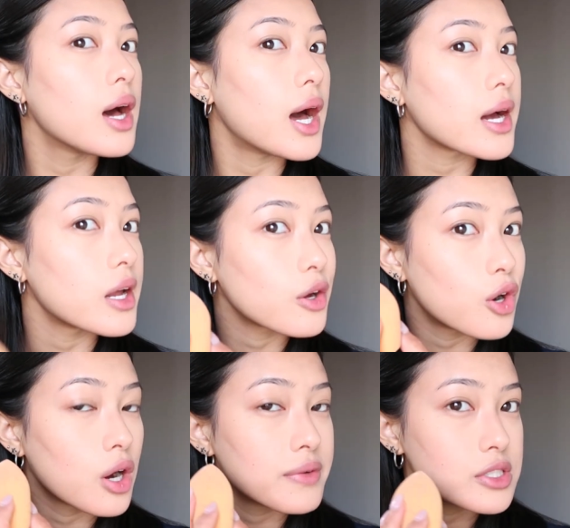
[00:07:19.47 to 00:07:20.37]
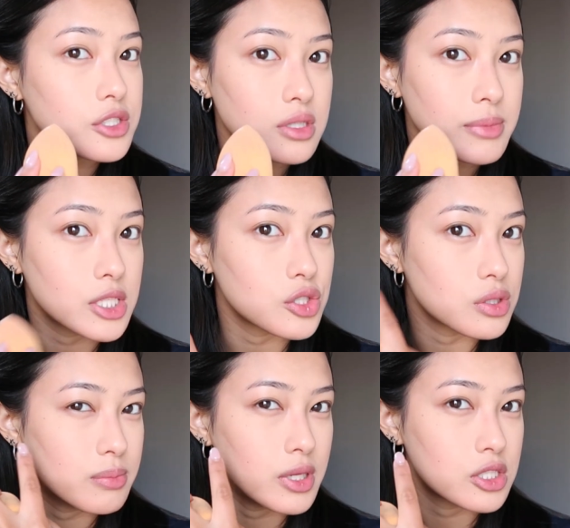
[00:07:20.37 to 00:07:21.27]
I kind of carve it just to make sure
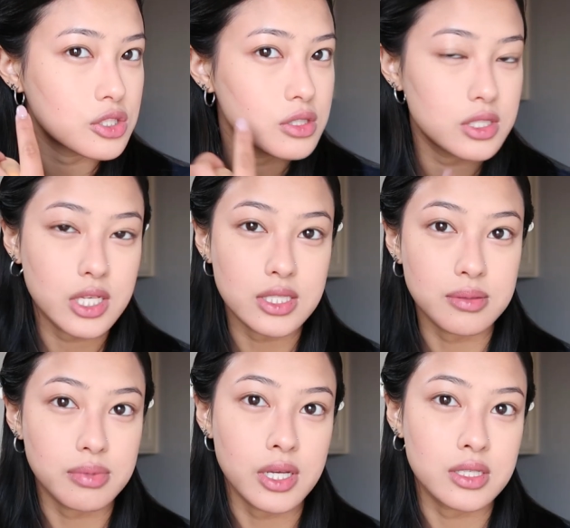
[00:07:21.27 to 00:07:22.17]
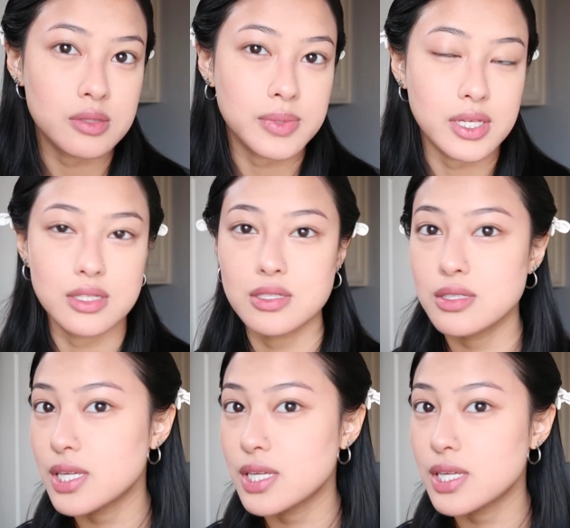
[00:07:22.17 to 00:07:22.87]
the blush stays in place because